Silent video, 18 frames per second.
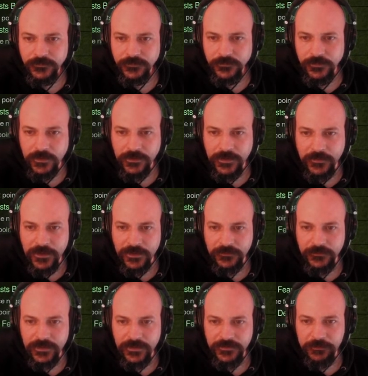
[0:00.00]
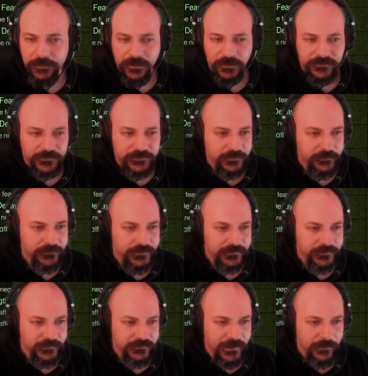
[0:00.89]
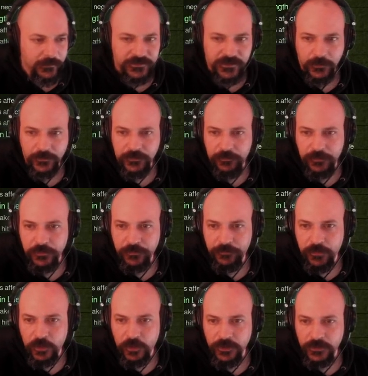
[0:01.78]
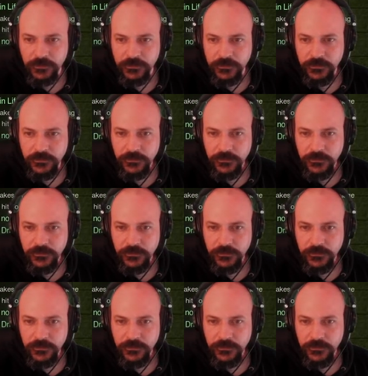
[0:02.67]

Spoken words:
Okay, that spell did some decent damage. That was Blood Boil.